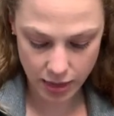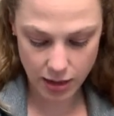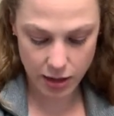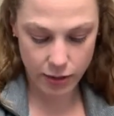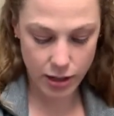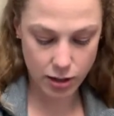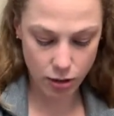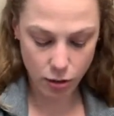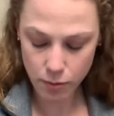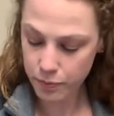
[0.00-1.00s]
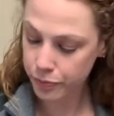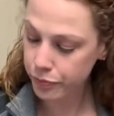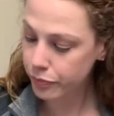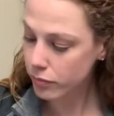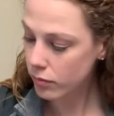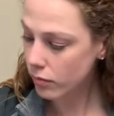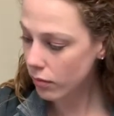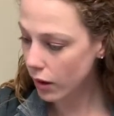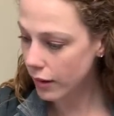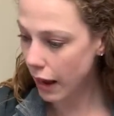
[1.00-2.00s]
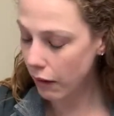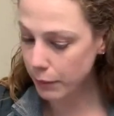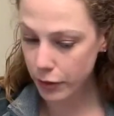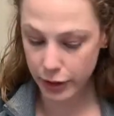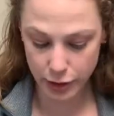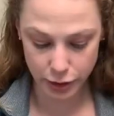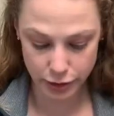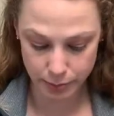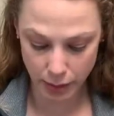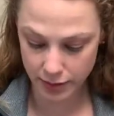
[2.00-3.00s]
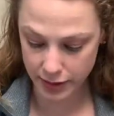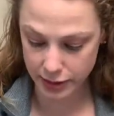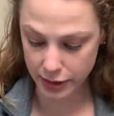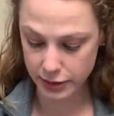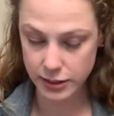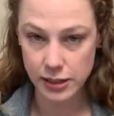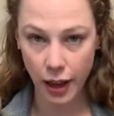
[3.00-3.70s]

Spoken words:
There we go. Now I'm going to use my scissors